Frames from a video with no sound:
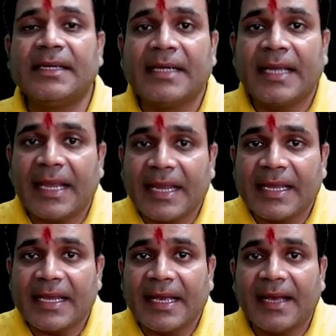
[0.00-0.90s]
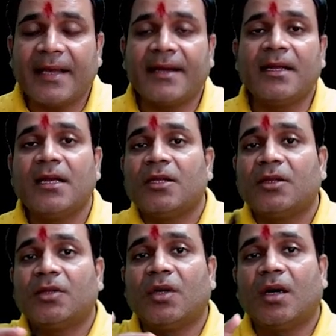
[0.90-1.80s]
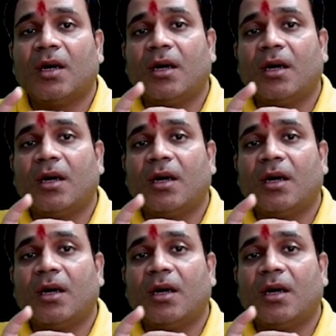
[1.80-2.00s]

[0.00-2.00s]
here the